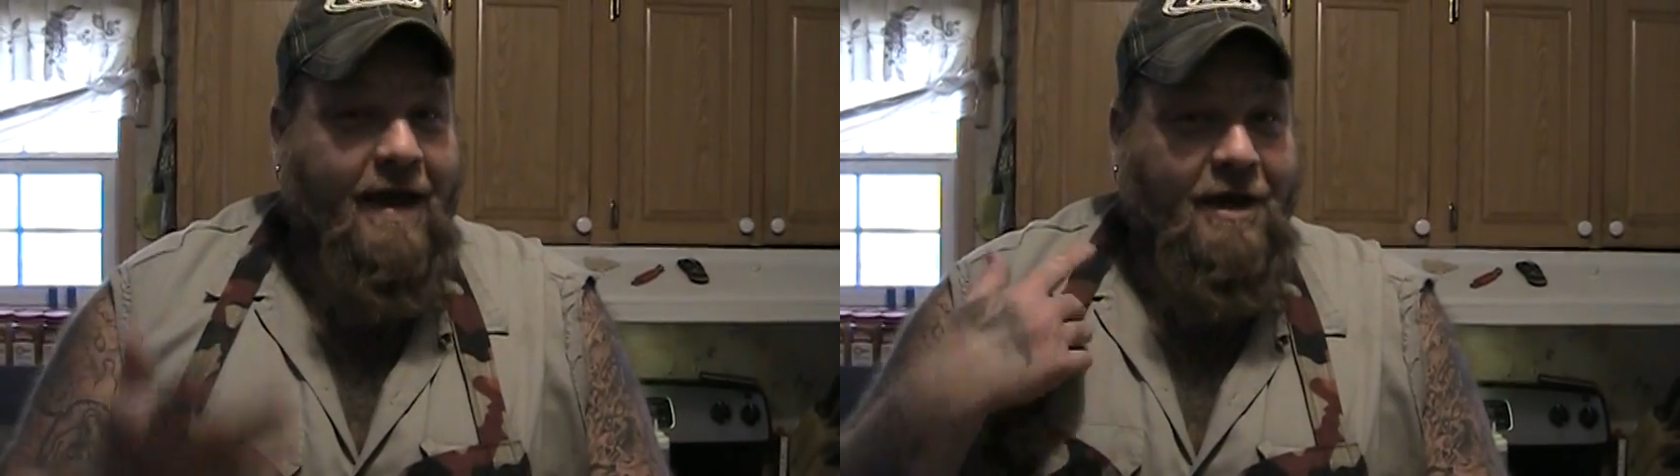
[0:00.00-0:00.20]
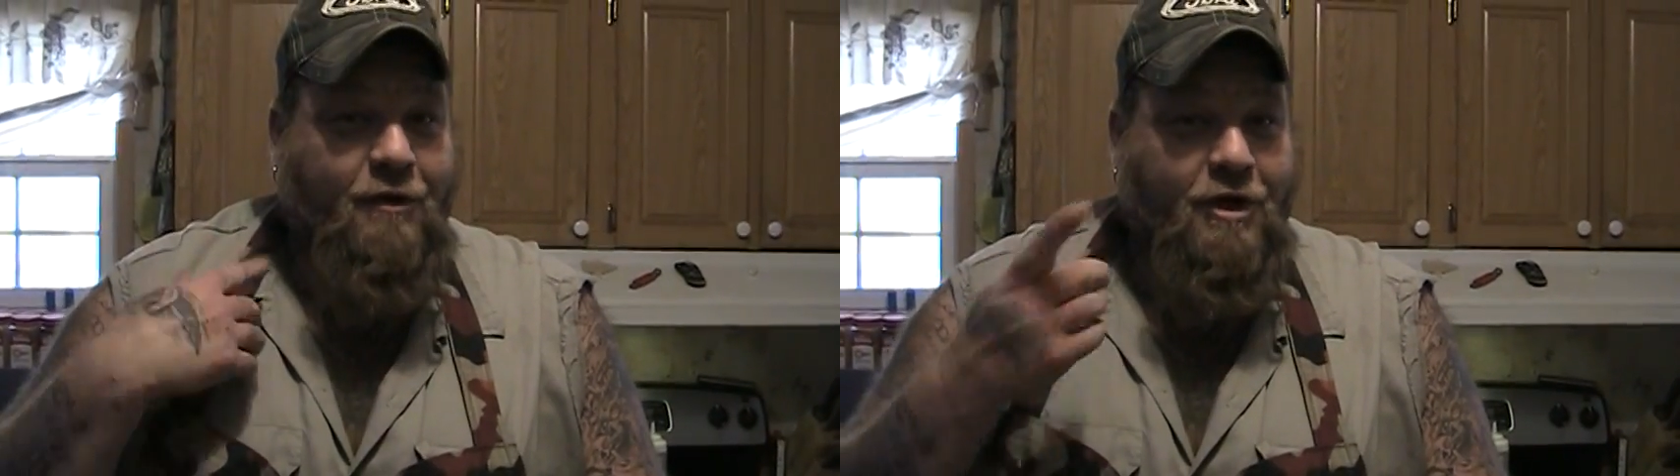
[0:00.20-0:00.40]

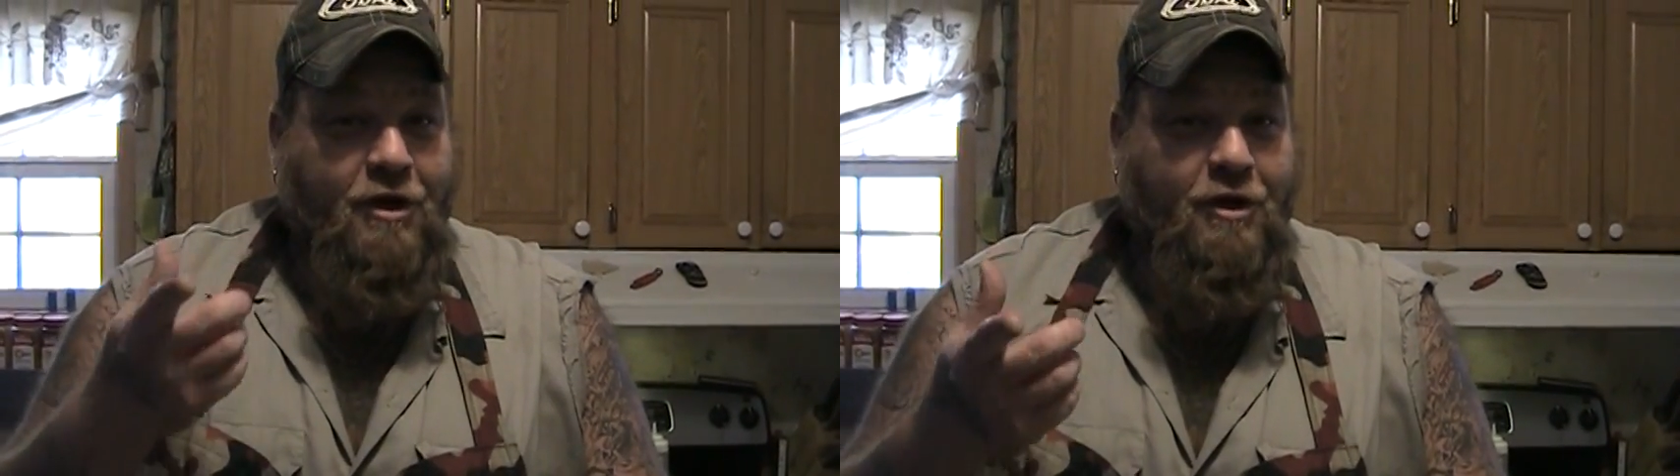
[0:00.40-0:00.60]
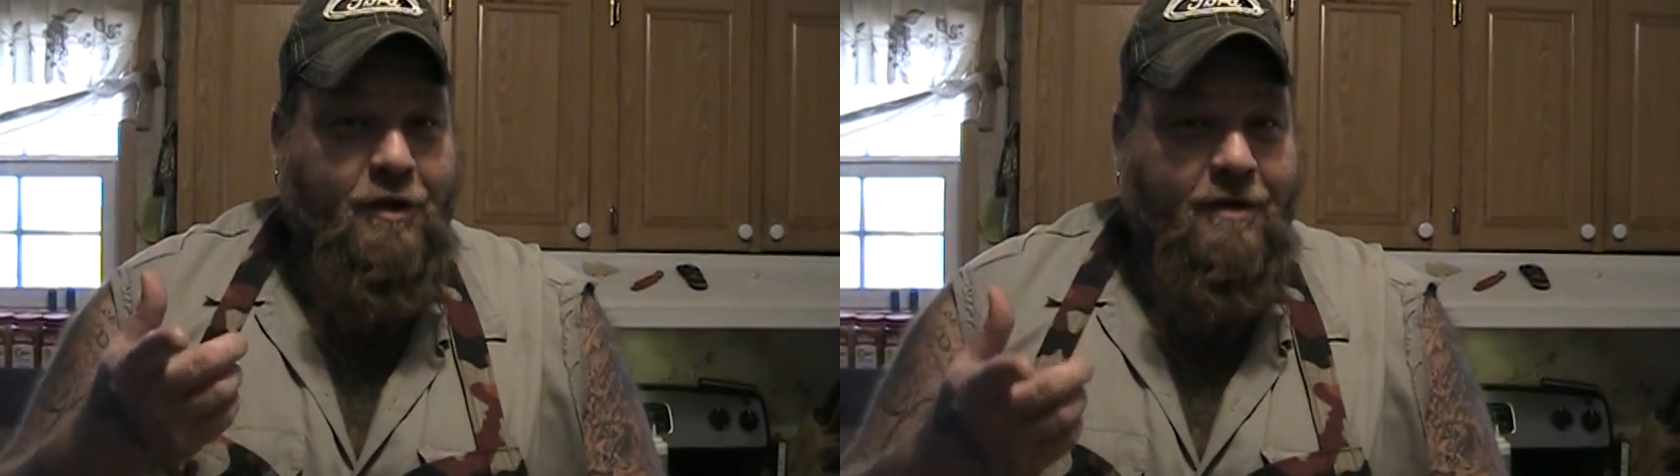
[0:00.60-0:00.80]
I can do it, you
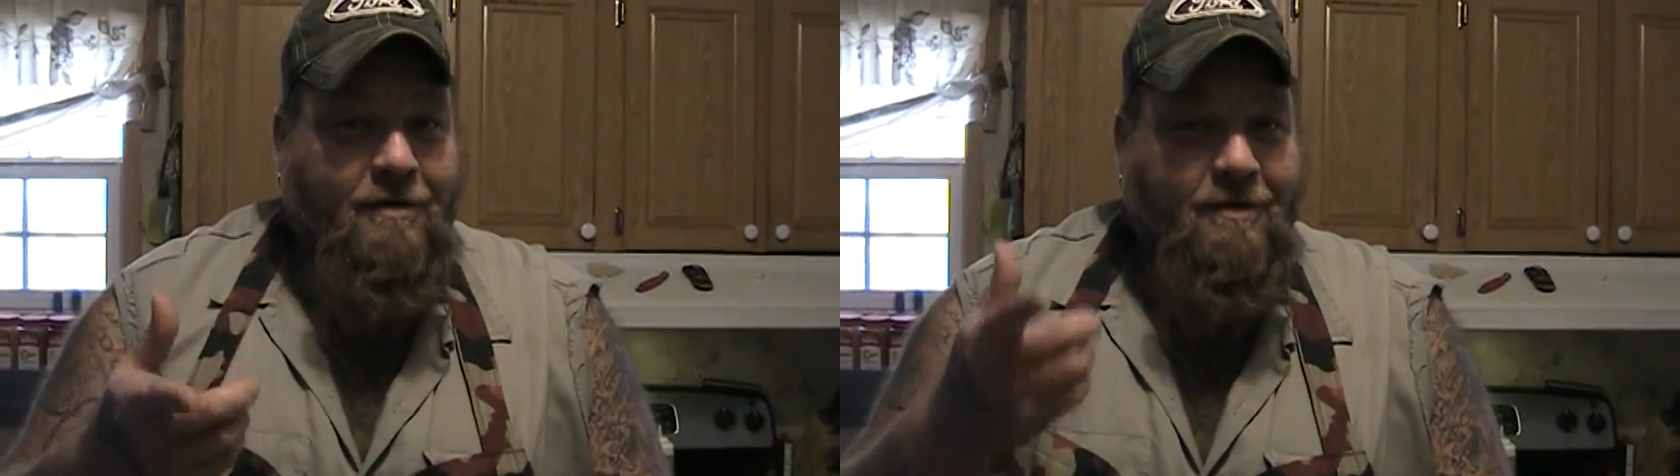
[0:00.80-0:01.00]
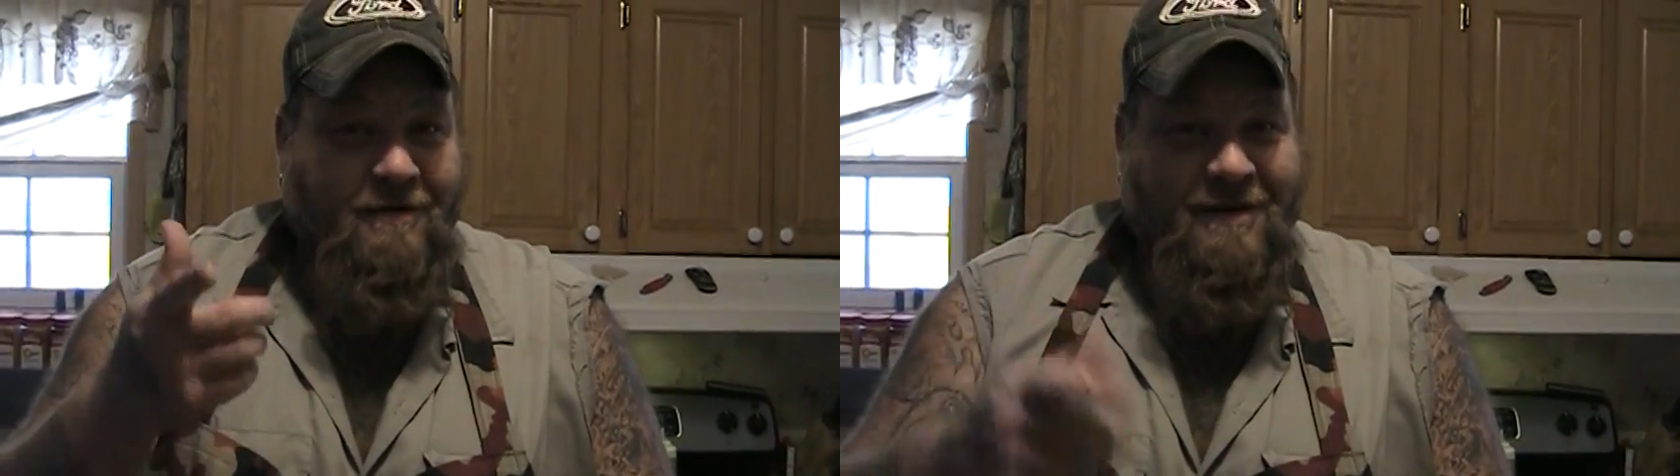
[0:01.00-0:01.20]
can do it.
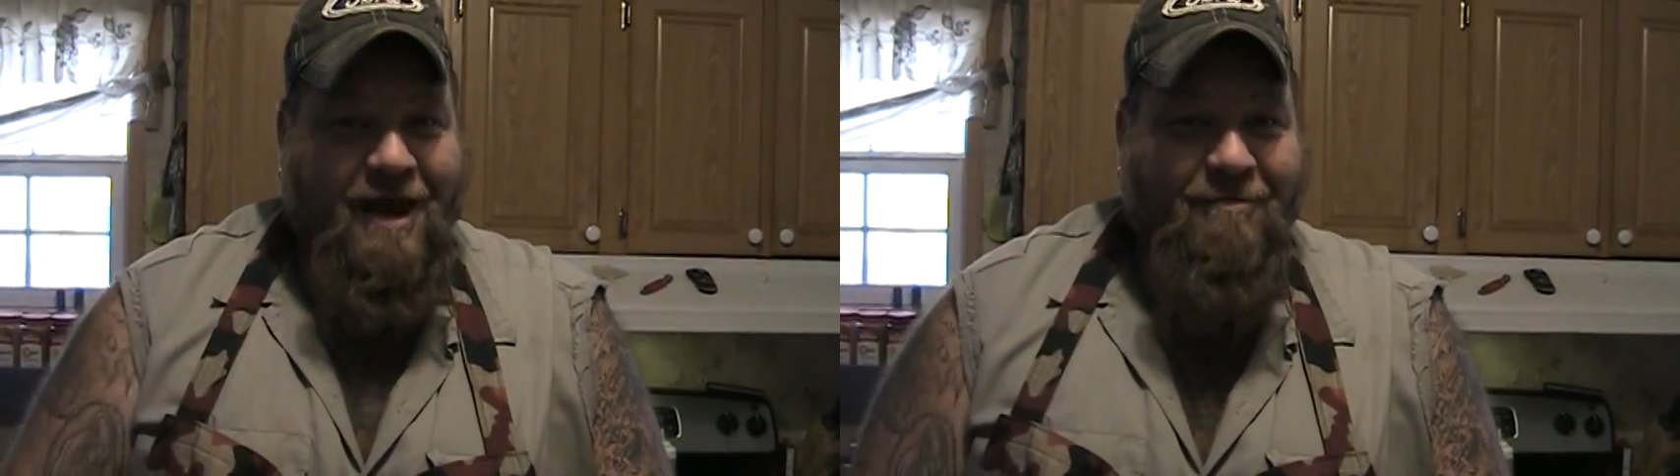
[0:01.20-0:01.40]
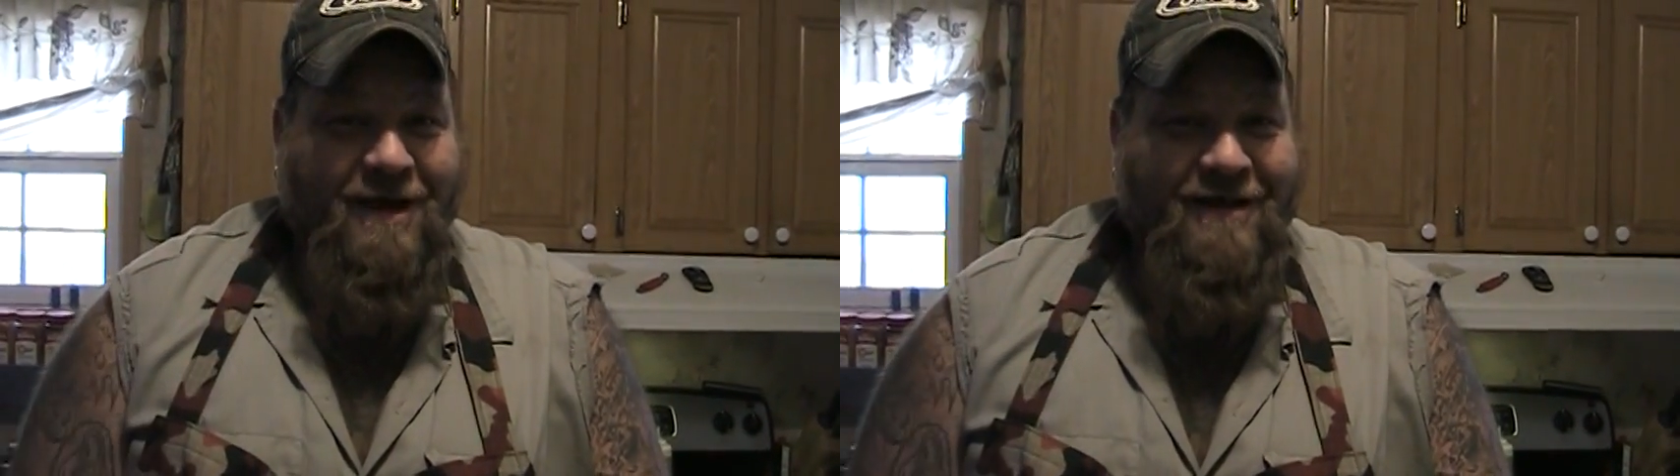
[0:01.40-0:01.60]

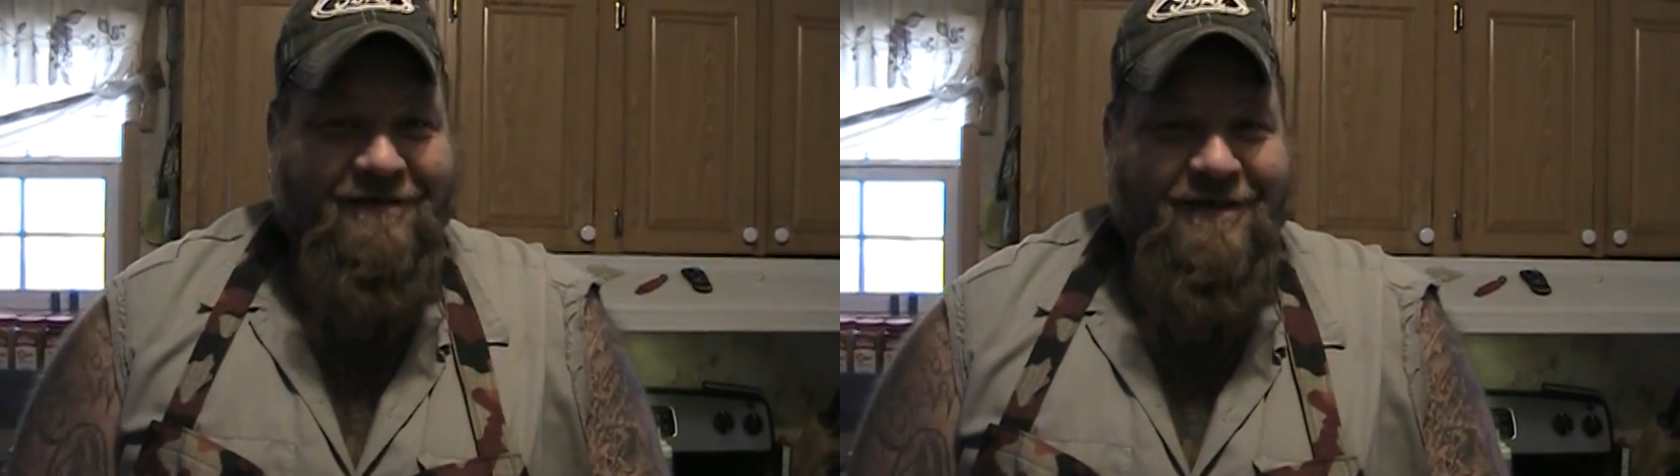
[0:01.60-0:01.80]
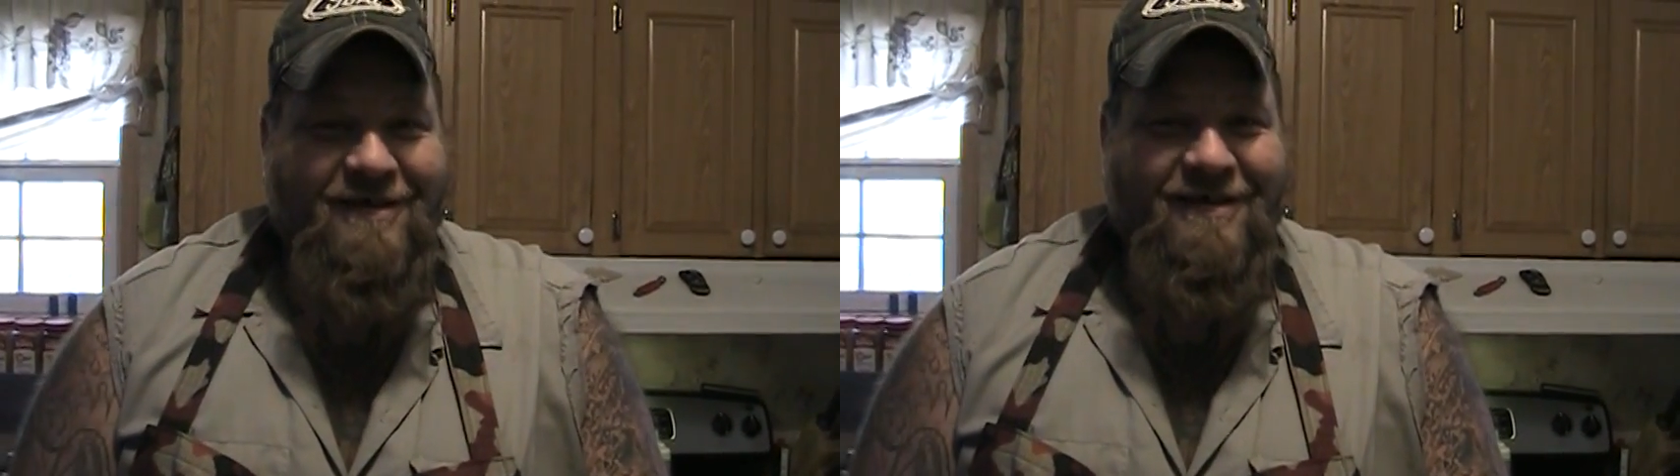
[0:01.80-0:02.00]
God
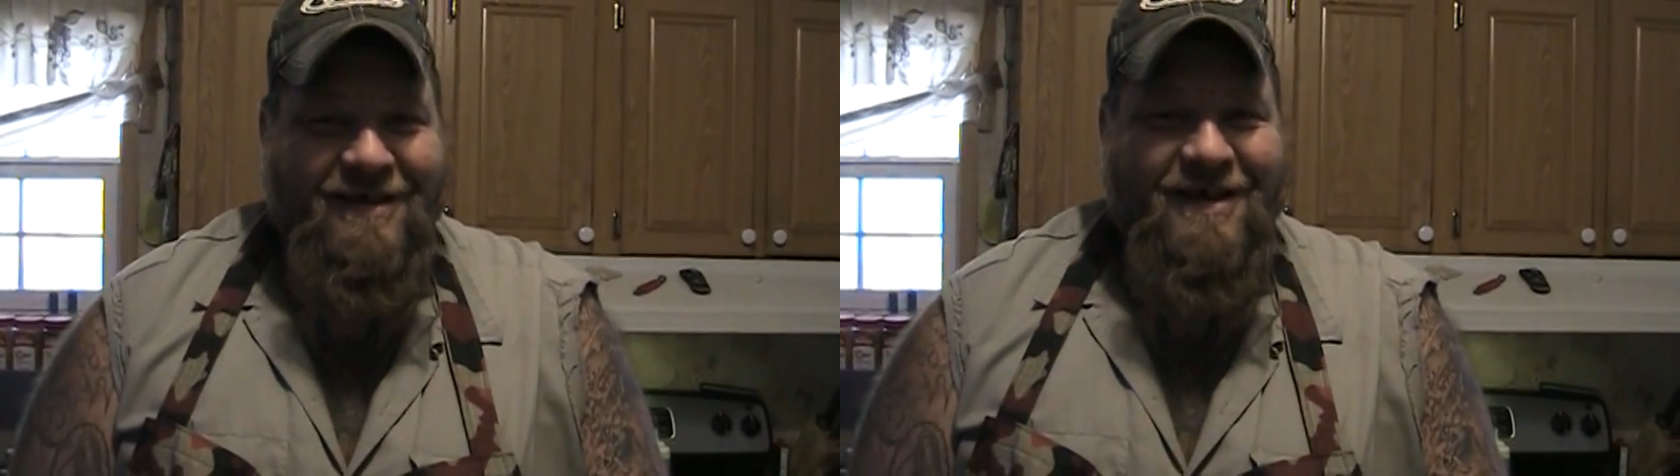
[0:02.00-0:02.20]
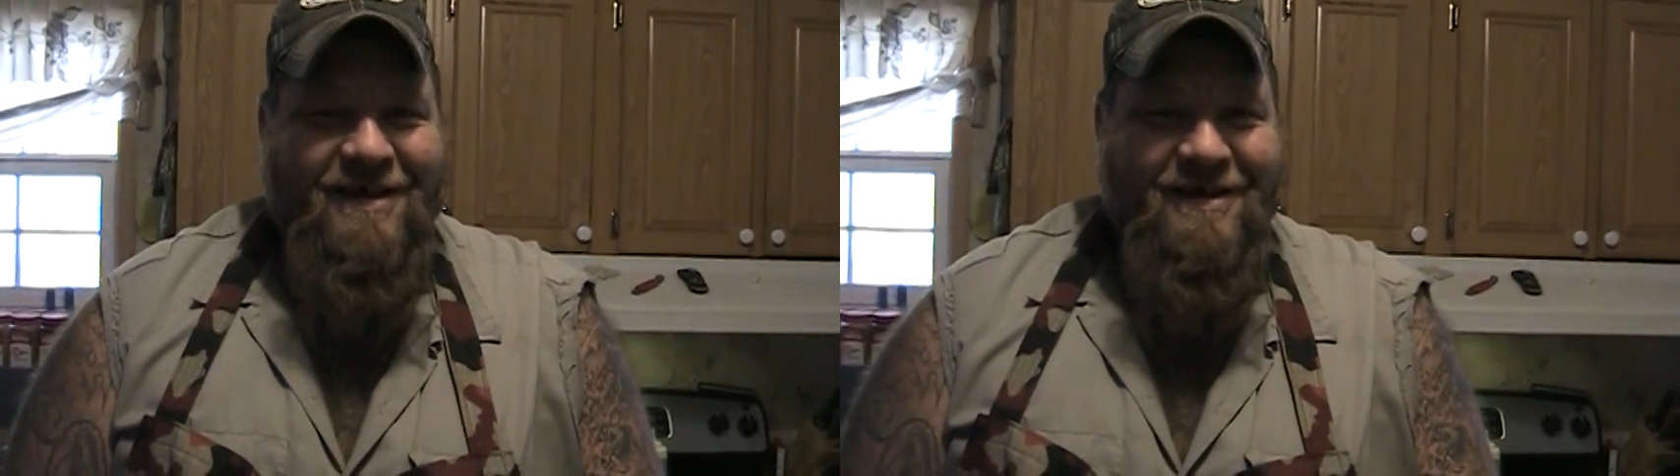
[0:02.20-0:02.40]
bless. In
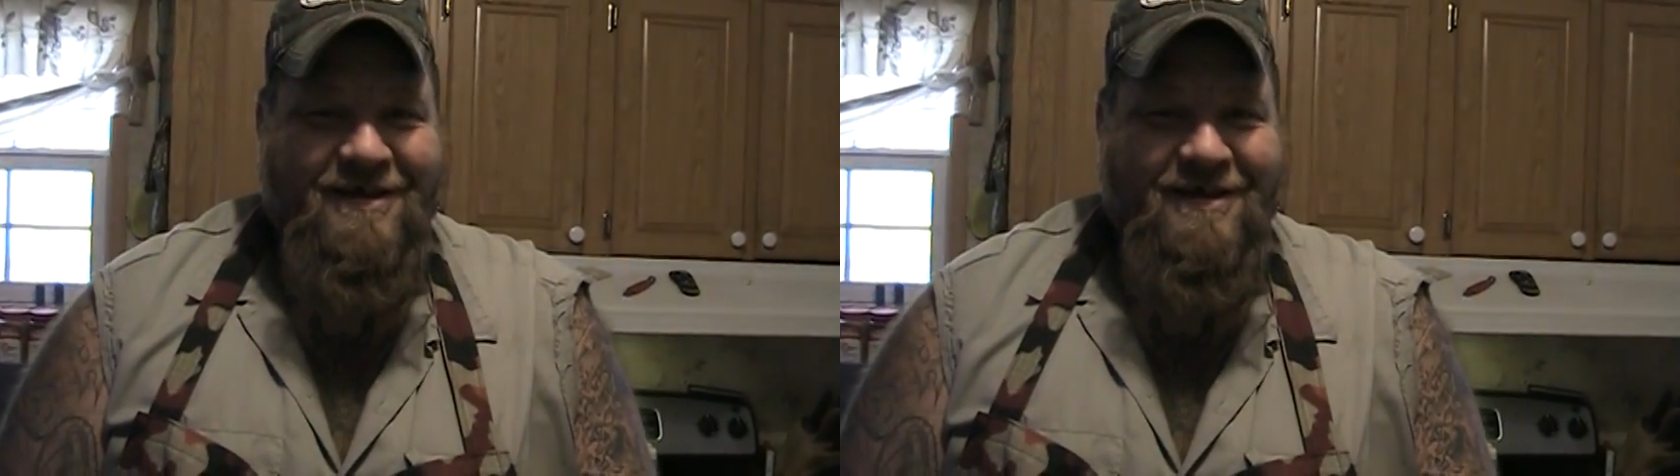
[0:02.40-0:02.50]
the end.